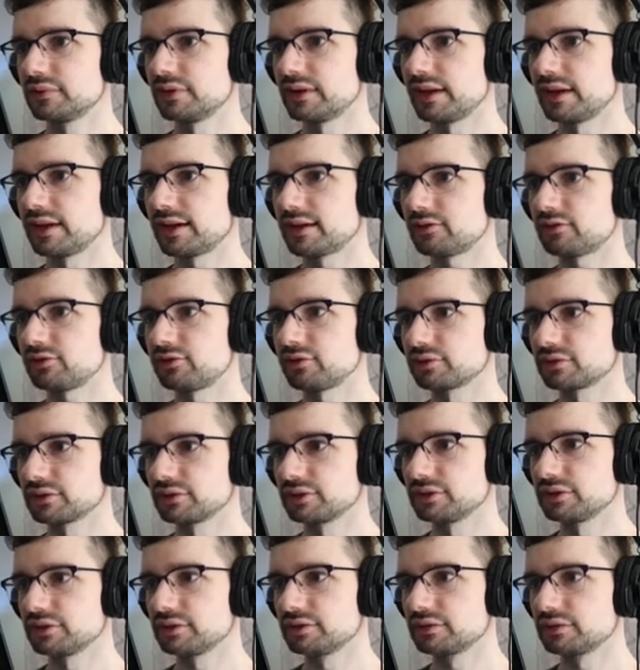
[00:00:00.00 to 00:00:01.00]

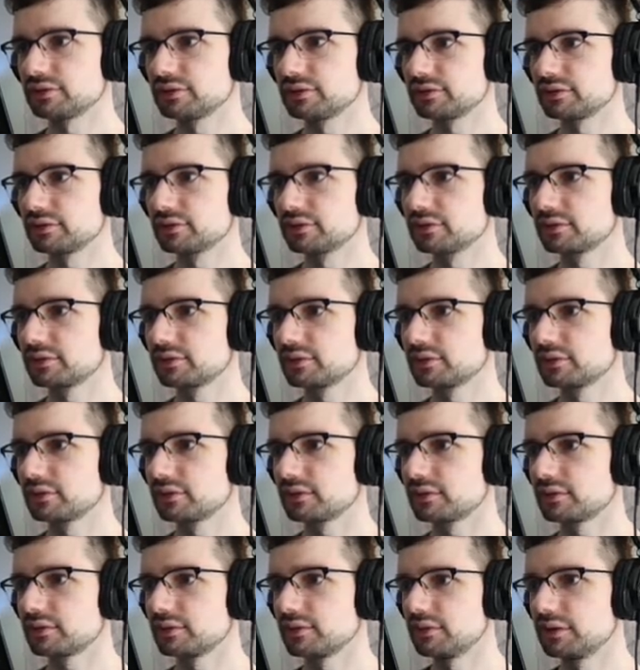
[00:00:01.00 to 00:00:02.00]
Actually,
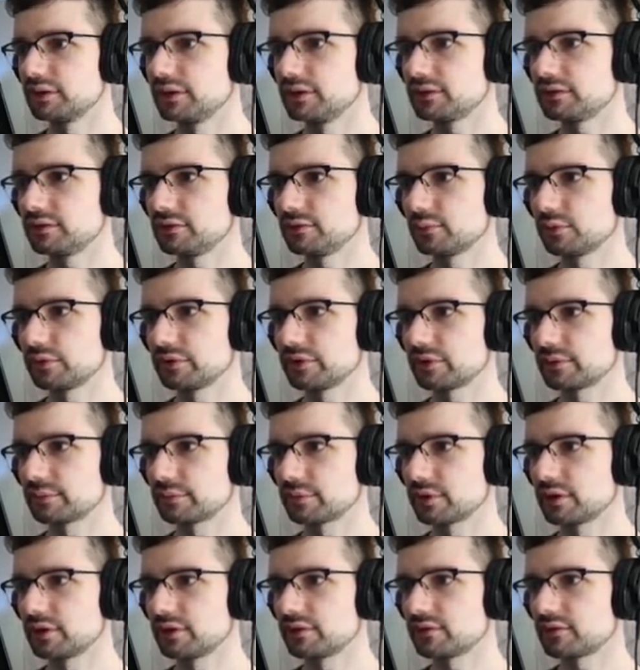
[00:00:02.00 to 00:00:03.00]
this is one of the
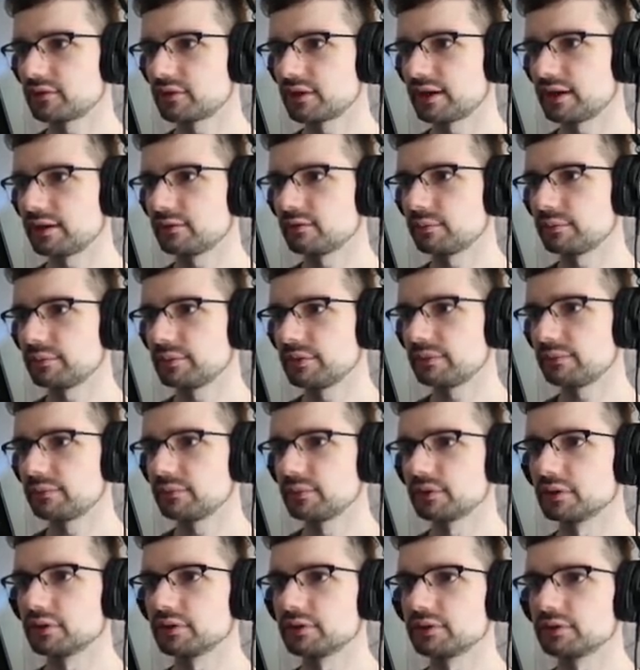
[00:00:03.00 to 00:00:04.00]
parts I
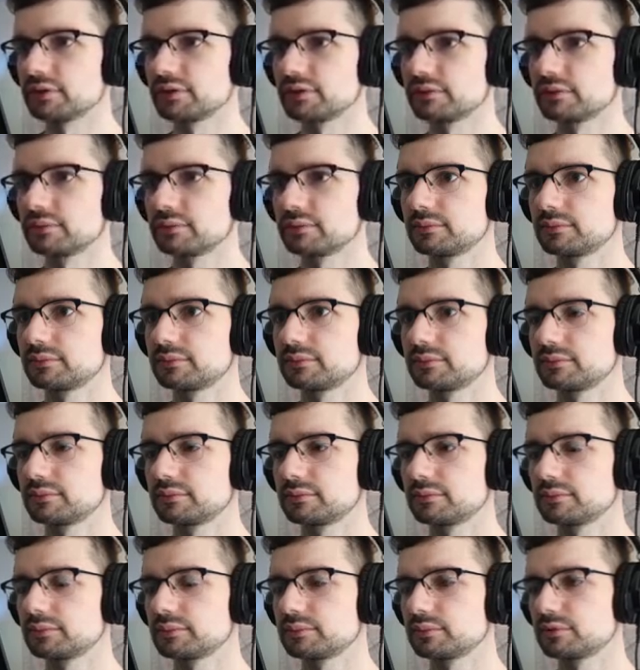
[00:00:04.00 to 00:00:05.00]
remember
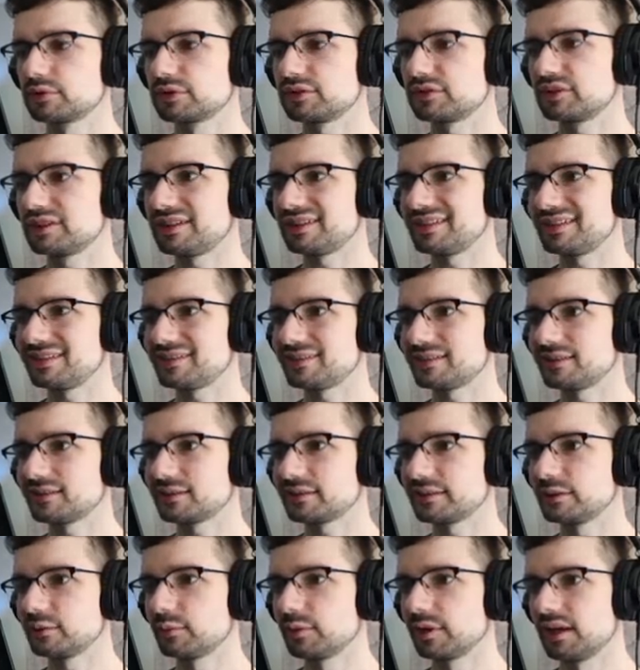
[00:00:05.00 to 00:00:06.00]
pretty
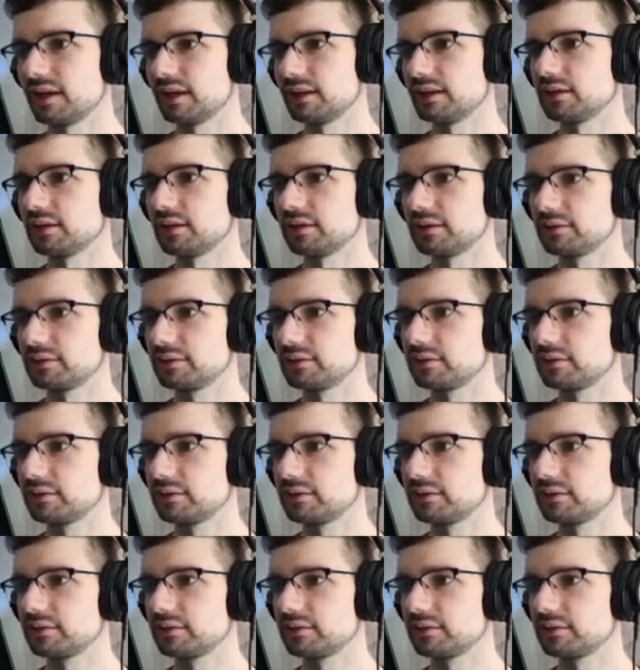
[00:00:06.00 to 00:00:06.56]
decently well.